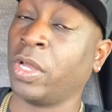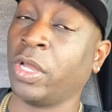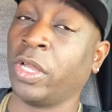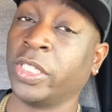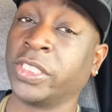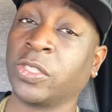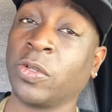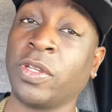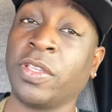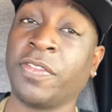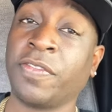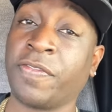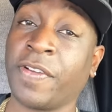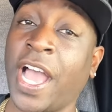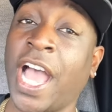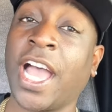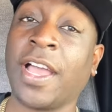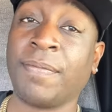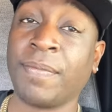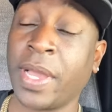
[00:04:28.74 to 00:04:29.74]
It's only
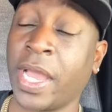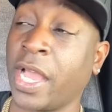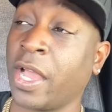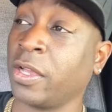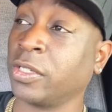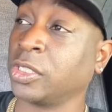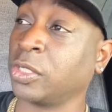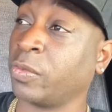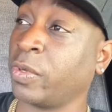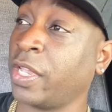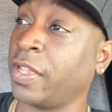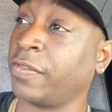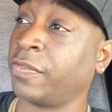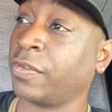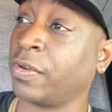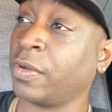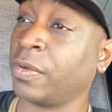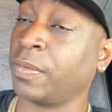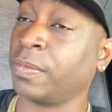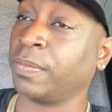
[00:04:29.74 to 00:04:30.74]
5 miles away
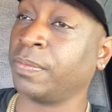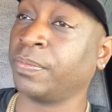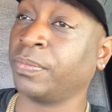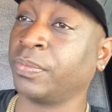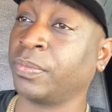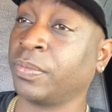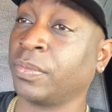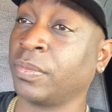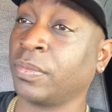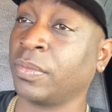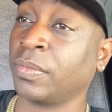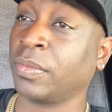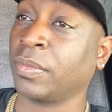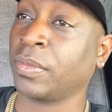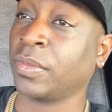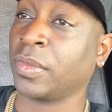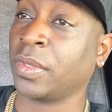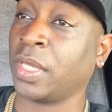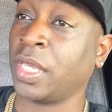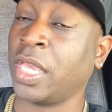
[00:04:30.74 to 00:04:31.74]

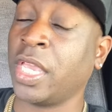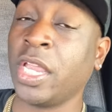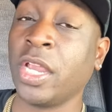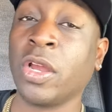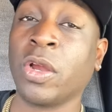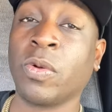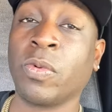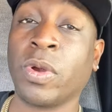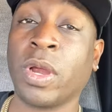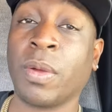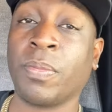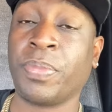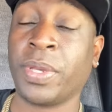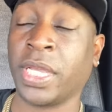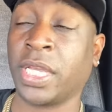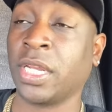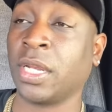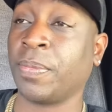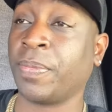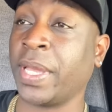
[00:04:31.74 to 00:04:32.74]
from here where I'm
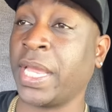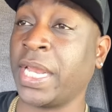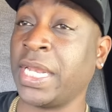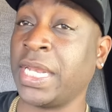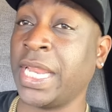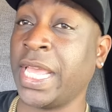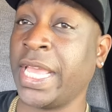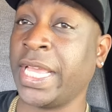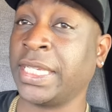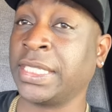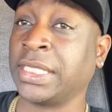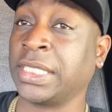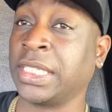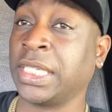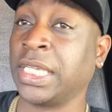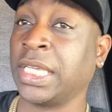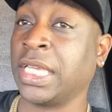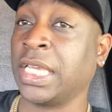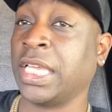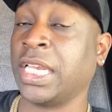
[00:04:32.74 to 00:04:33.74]
picking up at next.
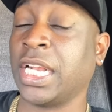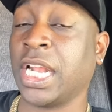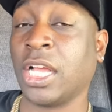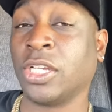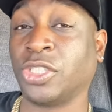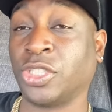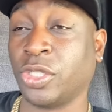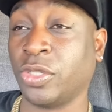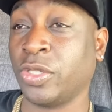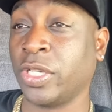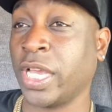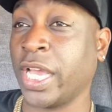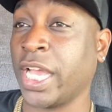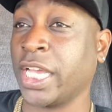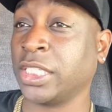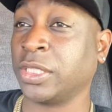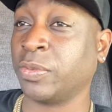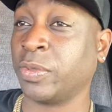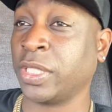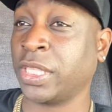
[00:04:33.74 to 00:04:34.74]
And I'll show you
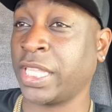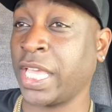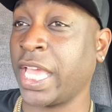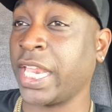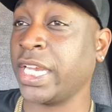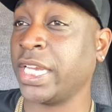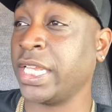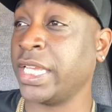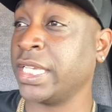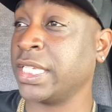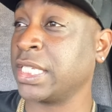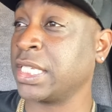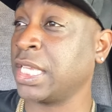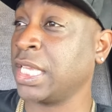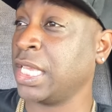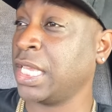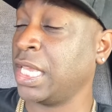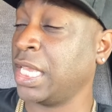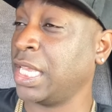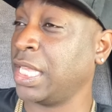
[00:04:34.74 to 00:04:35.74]
guys what that is.
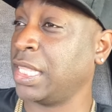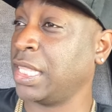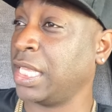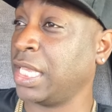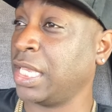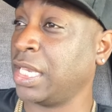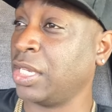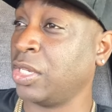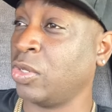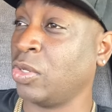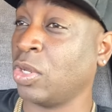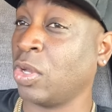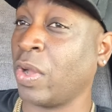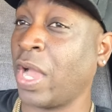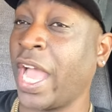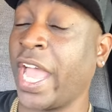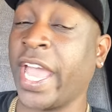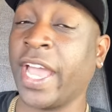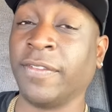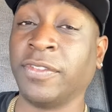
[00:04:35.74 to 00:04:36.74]
And then, you know,
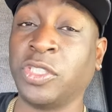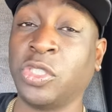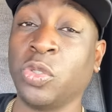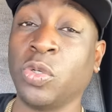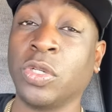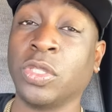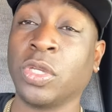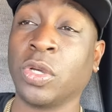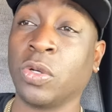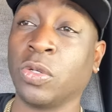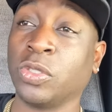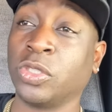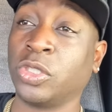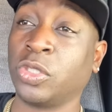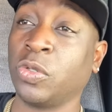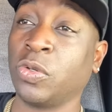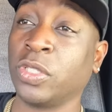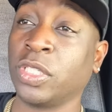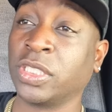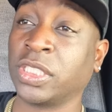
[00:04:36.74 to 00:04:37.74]
I have 2 of those,
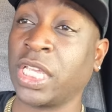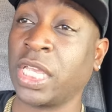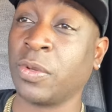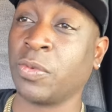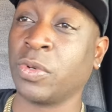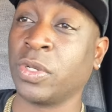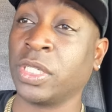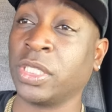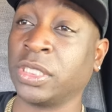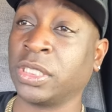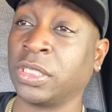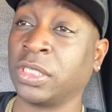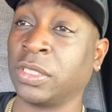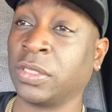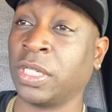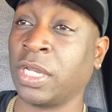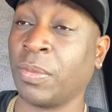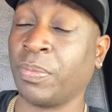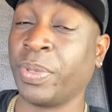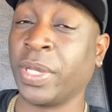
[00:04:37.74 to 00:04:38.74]
2 of the same ones,
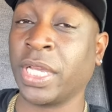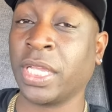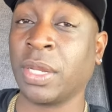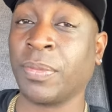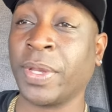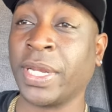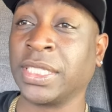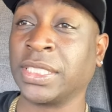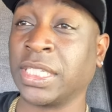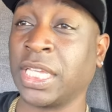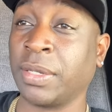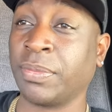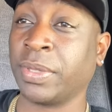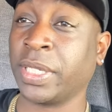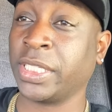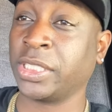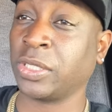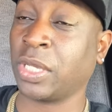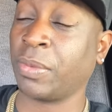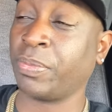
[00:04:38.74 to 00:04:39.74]
and I'm picking up at the same
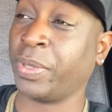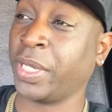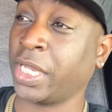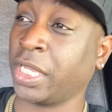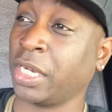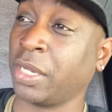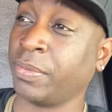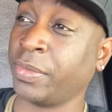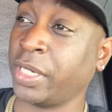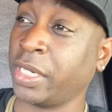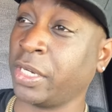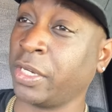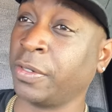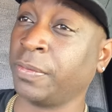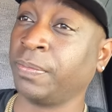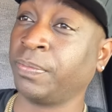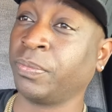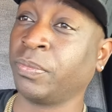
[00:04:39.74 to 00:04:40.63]
place. So I pick it up there,